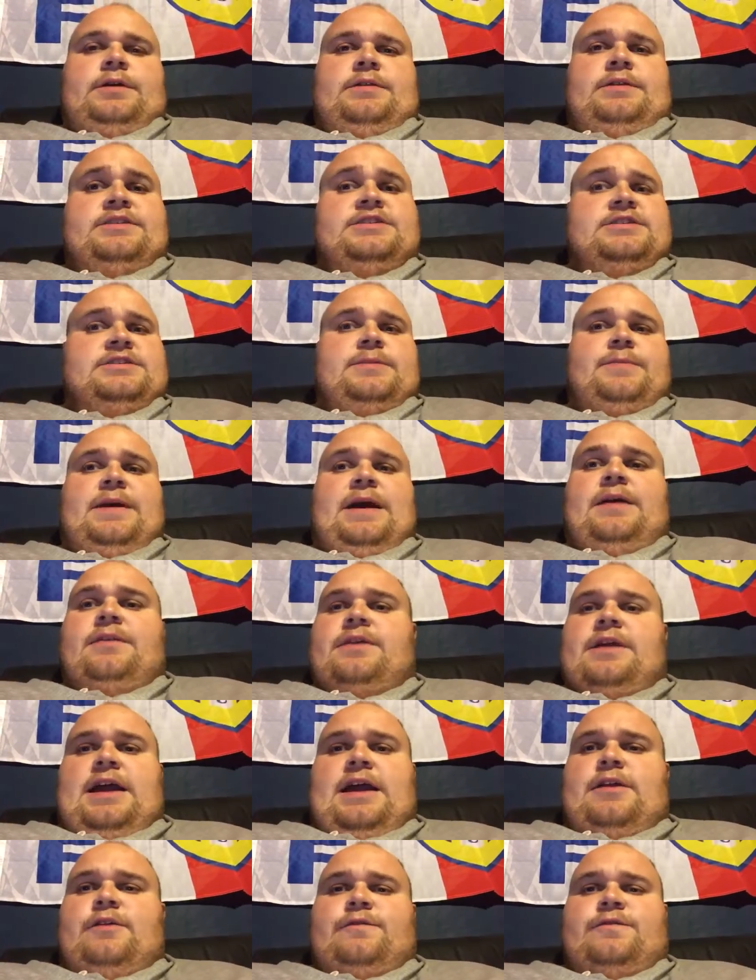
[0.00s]
This is about
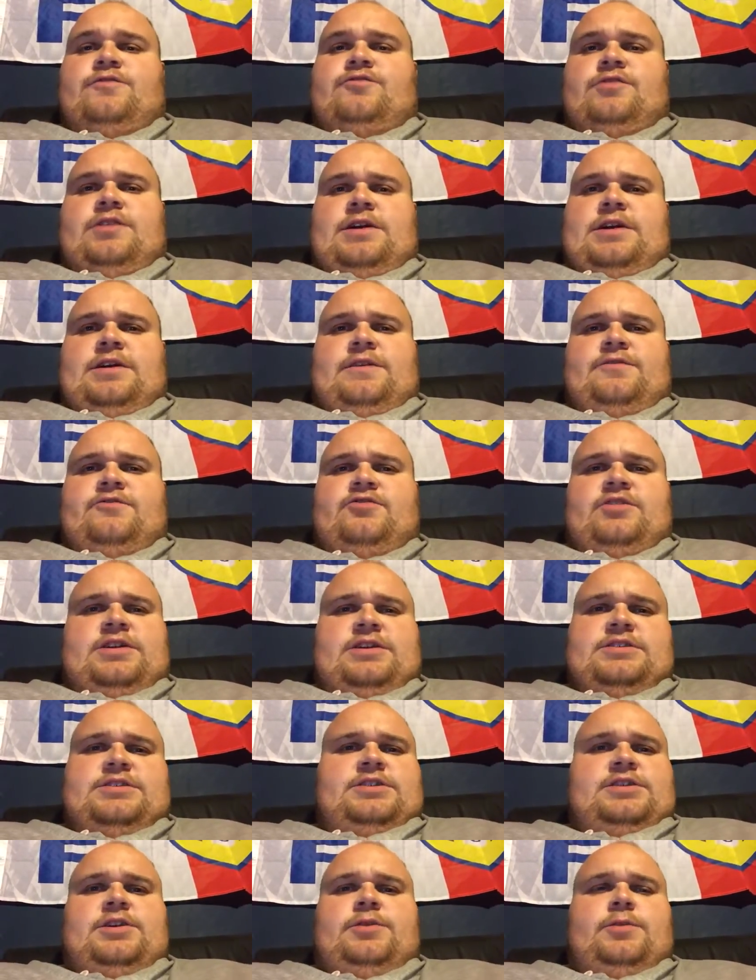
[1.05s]
the eighth try I've
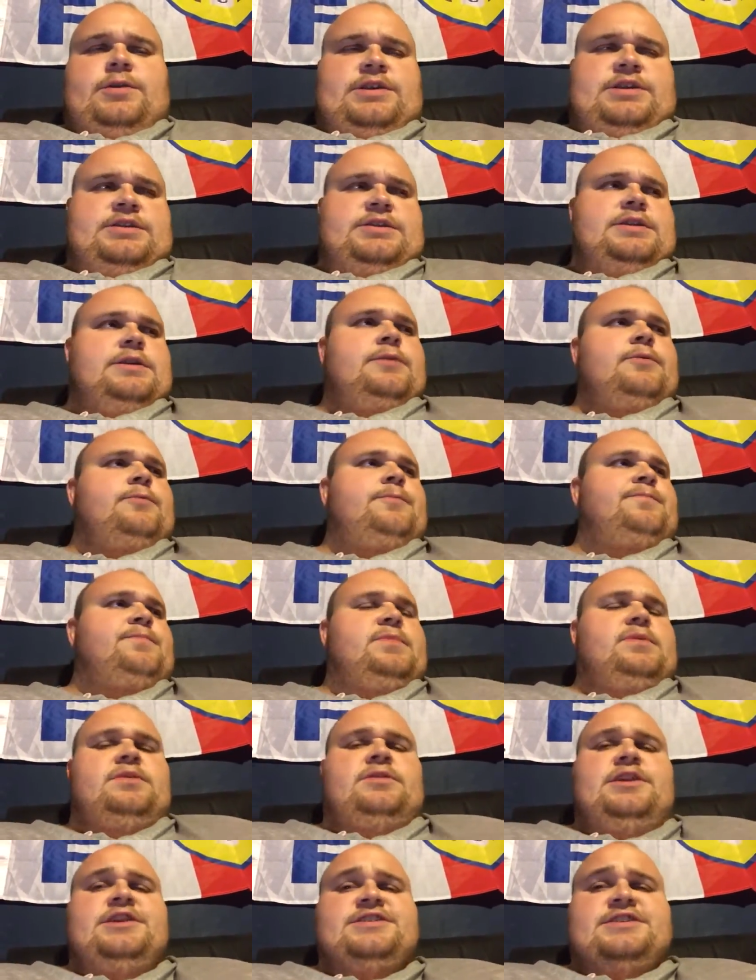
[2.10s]
tried to do it, so
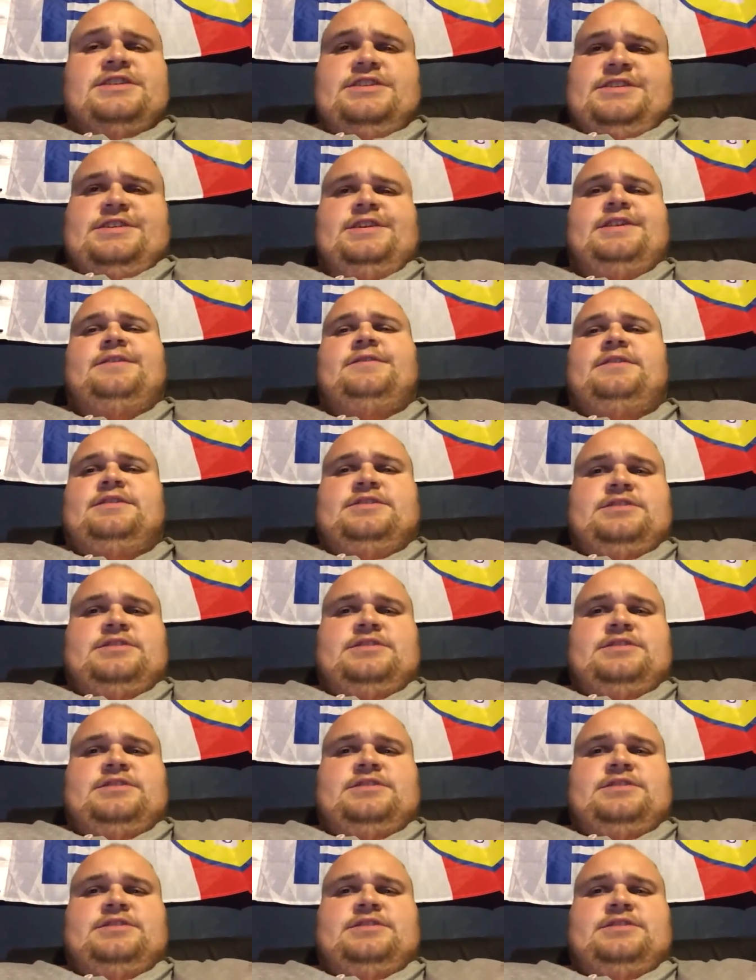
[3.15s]
this is it.